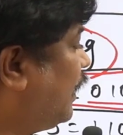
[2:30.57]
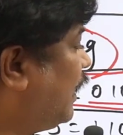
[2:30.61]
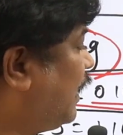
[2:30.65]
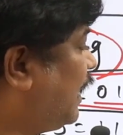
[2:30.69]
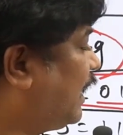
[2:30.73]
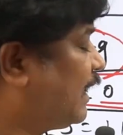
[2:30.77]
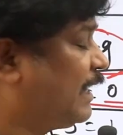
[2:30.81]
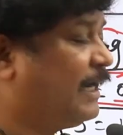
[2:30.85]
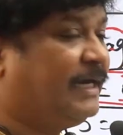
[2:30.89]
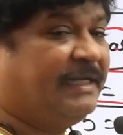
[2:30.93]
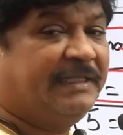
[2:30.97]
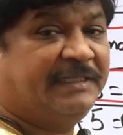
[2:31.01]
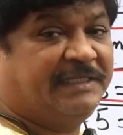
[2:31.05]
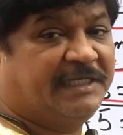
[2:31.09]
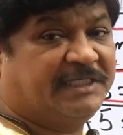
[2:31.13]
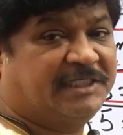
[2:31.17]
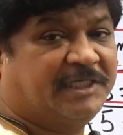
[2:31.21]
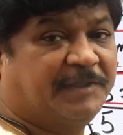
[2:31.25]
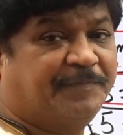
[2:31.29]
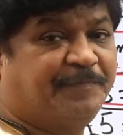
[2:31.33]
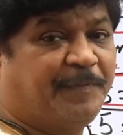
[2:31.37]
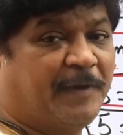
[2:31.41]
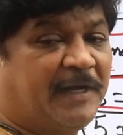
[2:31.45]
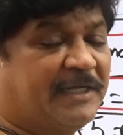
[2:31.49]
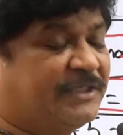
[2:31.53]
already
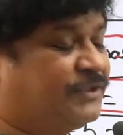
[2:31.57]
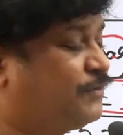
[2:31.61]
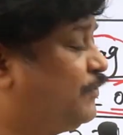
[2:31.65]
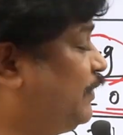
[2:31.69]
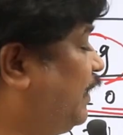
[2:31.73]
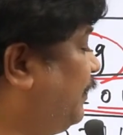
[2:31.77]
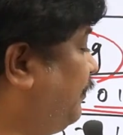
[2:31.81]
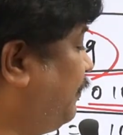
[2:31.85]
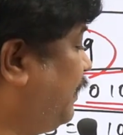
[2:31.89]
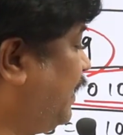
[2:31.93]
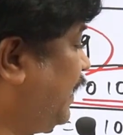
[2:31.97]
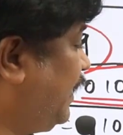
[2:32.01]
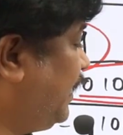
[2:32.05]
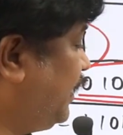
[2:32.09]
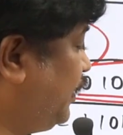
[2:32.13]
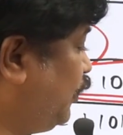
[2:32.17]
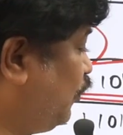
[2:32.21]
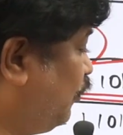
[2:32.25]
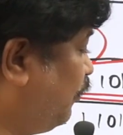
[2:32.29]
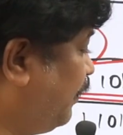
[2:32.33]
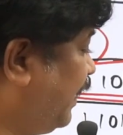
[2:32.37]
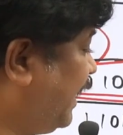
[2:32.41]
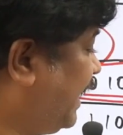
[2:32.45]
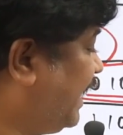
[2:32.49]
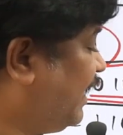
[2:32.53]
this is positive number,
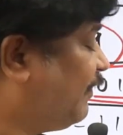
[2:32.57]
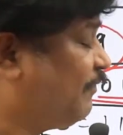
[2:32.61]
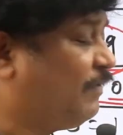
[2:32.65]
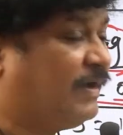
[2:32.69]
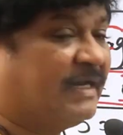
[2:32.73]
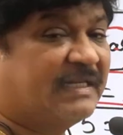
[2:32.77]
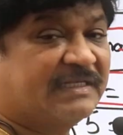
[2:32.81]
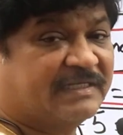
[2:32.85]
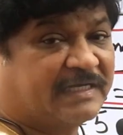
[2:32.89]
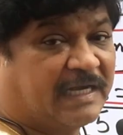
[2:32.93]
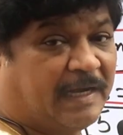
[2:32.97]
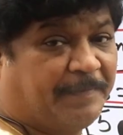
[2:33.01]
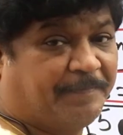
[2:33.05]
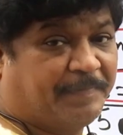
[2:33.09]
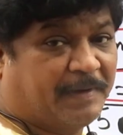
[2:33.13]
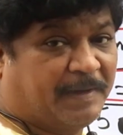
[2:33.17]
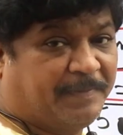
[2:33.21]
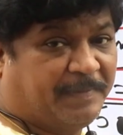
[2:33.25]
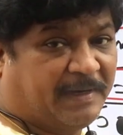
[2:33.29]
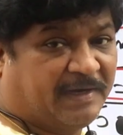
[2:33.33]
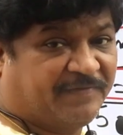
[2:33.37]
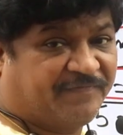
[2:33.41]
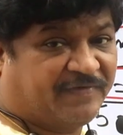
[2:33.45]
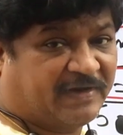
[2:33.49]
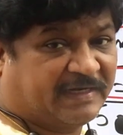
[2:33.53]
you made a one's
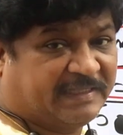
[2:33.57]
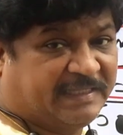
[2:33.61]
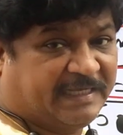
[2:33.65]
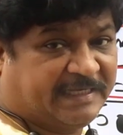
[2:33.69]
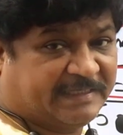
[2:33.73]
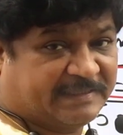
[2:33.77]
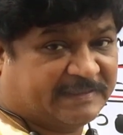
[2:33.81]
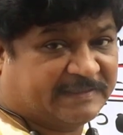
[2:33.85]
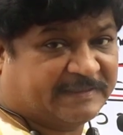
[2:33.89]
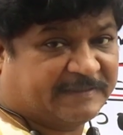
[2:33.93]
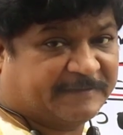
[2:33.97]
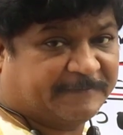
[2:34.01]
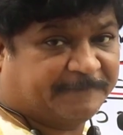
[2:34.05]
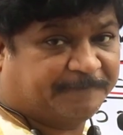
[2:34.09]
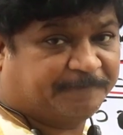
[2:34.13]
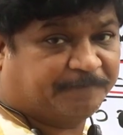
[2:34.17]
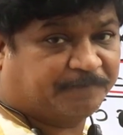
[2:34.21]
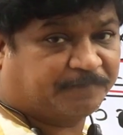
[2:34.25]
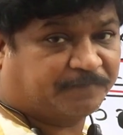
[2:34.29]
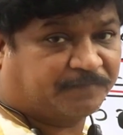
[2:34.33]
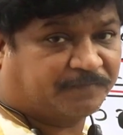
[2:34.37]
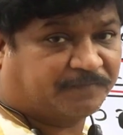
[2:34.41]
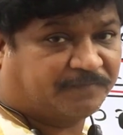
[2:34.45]
complement for this.